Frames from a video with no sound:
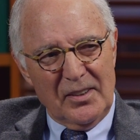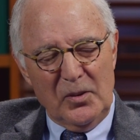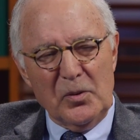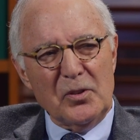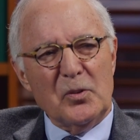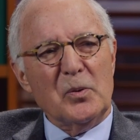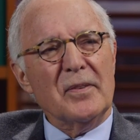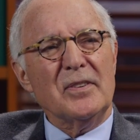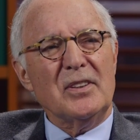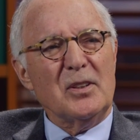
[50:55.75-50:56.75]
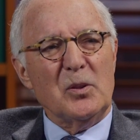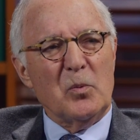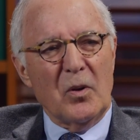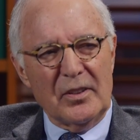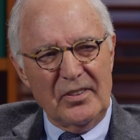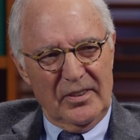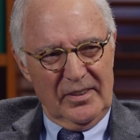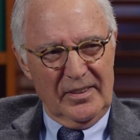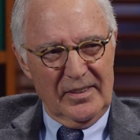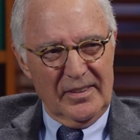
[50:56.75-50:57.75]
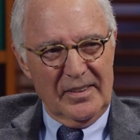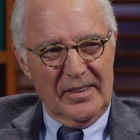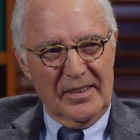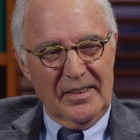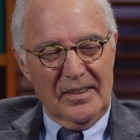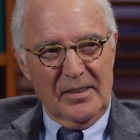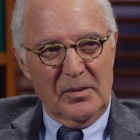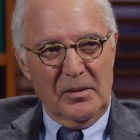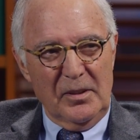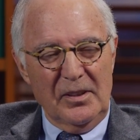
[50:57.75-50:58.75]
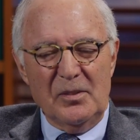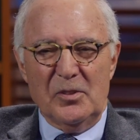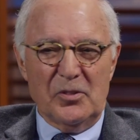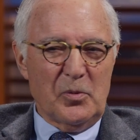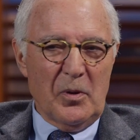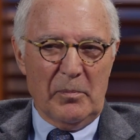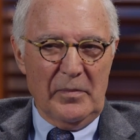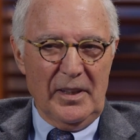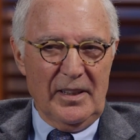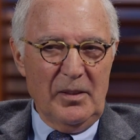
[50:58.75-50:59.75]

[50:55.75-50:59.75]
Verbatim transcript: You can do everything you want here. He didn't just want me,